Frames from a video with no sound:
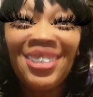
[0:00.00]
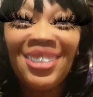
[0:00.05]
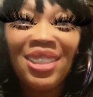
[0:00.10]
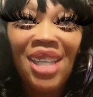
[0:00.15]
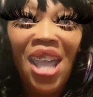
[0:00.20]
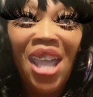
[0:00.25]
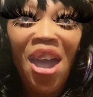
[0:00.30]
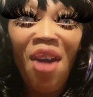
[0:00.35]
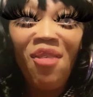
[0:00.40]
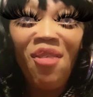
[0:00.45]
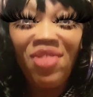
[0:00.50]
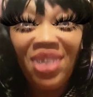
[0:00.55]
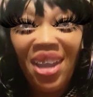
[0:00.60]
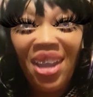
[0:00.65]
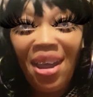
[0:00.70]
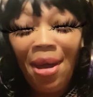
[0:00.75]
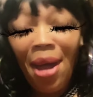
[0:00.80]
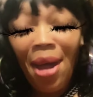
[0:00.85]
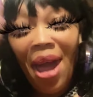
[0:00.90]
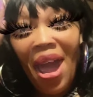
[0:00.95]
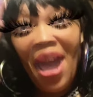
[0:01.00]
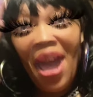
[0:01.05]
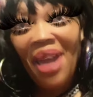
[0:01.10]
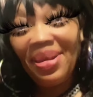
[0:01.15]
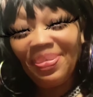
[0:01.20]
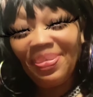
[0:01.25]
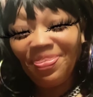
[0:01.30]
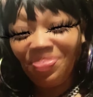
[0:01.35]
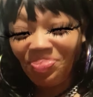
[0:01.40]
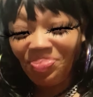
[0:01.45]
They over there
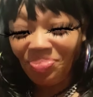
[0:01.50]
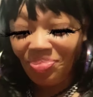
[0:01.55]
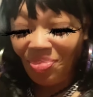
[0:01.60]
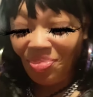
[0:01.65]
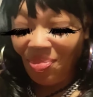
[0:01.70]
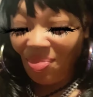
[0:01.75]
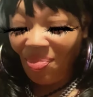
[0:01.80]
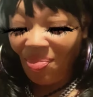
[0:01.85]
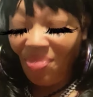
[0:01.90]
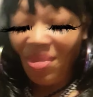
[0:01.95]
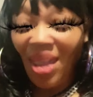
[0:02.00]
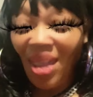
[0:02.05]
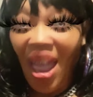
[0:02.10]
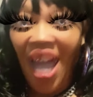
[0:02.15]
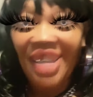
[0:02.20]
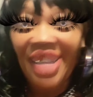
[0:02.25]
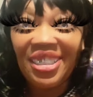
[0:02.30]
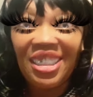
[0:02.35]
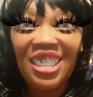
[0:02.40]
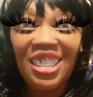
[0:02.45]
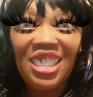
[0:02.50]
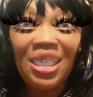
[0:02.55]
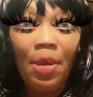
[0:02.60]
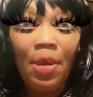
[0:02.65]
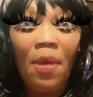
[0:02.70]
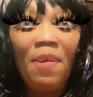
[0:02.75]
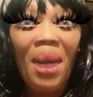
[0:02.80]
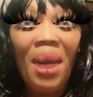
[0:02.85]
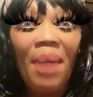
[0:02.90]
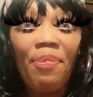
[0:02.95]
hating. I see some
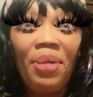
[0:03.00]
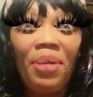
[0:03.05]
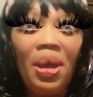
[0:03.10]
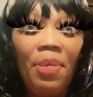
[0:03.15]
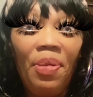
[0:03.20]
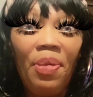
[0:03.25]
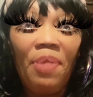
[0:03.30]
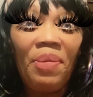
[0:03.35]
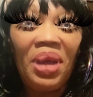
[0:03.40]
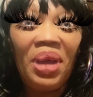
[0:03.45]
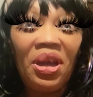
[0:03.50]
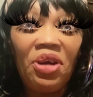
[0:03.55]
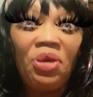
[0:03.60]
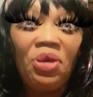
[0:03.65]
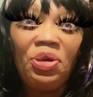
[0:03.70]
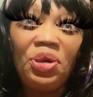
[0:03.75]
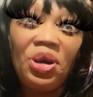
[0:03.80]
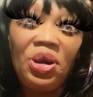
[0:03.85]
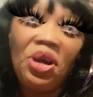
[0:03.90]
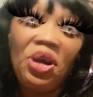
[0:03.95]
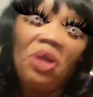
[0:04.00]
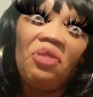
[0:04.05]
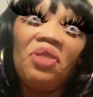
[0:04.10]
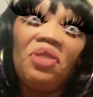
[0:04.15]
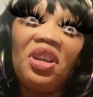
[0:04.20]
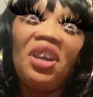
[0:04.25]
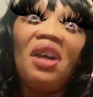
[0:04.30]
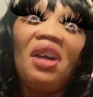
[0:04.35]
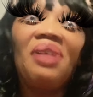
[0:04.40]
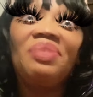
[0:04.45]
of my people been going over
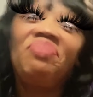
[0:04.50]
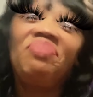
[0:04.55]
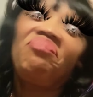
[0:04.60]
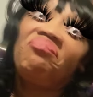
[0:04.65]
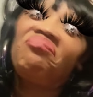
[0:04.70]
there